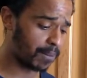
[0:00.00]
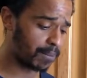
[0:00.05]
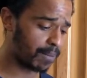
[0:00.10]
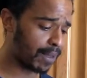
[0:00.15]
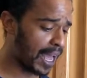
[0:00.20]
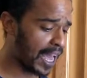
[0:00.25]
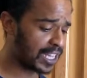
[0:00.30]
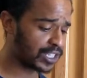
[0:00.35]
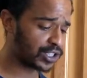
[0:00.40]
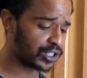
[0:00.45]
It
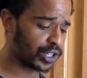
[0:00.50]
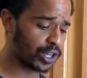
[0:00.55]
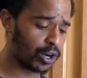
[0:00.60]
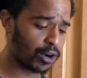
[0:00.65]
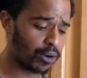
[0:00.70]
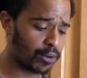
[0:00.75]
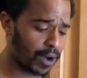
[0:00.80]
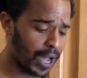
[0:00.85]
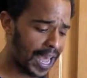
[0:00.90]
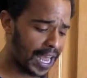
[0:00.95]
has
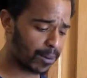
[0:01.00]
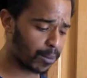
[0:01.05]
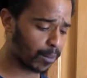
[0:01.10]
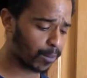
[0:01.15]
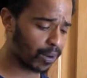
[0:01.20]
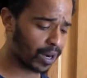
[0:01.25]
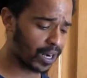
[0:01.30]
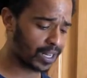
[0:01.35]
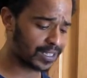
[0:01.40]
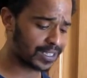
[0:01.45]
no animal
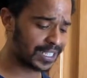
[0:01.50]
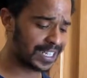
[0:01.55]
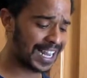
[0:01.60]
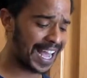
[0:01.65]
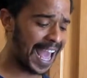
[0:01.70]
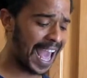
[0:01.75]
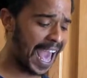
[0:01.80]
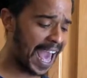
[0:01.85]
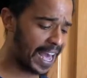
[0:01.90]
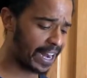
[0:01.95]
products in it
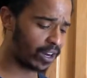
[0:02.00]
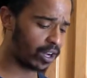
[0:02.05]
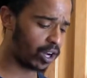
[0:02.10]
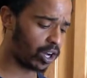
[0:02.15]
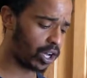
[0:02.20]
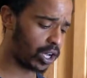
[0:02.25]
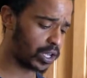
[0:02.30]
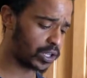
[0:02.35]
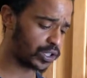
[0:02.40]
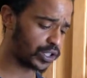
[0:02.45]
at
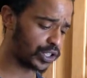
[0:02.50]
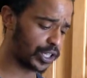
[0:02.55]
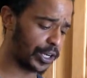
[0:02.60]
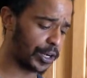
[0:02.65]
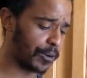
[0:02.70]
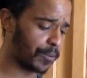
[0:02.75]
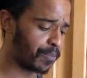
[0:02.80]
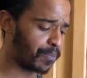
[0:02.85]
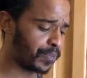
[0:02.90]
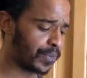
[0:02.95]
all.
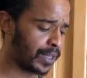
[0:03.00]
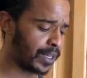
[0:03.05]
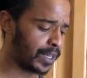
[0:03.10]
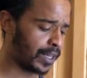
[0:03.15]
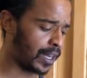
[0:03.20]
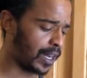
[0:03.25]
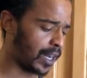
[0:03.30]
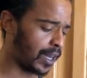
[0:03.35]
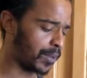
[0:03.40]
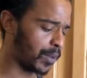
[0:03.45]
So
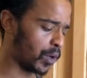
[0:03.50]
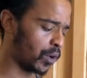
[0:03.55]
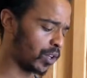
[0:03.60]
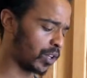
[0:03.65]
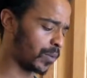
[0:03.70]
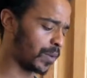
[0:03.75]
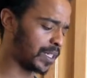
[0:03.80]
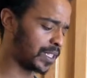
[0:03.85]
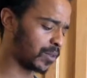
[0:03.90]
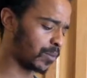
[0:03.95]
the
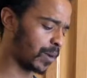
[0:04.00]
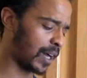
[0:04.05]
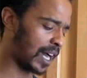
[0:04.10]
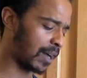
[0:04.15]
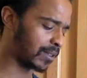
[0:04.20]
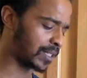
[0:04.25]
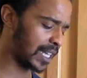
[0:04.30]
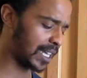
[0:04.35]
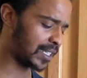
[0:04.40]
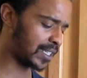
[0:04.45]
only reason why I
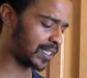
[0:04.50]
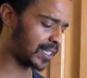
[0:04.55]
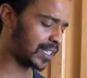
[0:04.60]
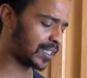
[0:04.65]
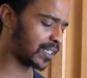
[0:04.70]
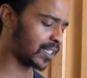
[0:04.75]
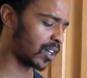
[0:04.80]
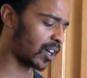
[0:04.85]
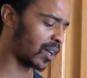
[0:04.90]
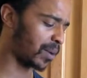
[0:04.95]
was hesitant
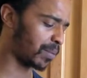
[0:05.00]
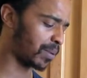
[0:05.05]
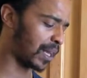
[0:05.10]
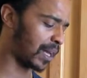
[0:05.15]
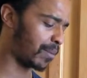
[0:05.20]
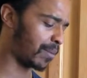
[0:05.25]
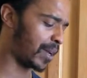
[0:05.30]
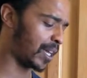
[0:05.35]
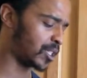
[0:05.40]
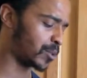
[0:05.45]
to call it
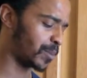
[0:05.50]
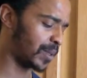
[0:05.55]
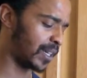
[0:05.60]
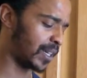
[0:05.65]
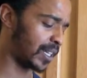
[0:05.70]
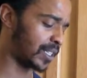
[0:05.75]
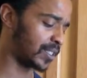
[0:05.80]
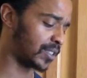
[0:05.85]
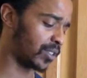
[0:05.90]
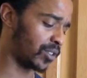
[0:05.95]
plant-based
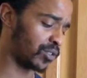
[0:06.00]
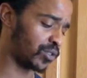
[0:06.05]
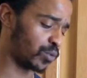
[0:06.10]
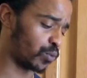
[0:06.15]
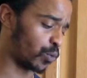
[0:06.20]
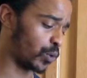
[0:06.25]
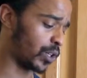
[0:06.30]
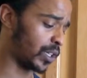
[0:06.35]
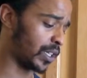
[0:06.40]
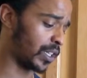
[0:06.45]
because those
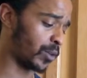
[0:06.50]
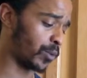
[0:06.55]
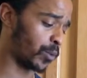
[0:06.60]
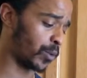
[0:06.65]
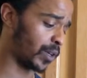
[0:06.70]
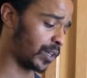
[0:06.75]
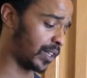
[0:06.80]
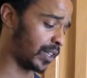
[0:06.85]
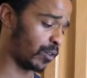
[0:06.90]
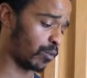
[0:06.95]
really,
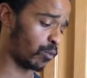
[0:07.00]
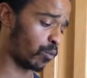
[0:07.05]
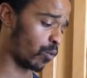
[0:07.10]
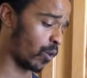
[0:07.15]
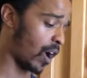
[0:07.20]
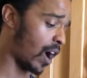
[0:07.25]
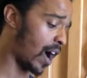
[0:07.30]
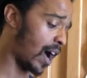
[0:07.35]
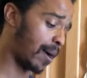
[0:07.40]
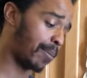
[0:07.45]
really
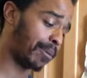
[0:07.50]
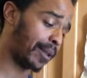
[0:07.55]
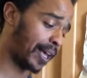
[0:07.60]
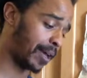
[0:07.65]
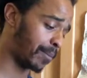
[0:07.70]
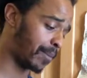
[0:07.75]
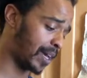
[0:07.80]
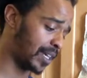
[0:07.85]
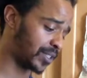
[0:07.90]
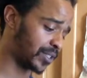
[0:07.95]
raw
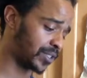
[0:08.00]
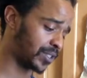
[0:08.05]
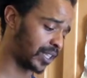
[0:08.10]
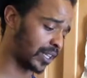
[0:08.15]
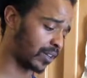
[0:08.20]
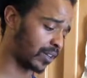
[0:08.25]
plant-basers, they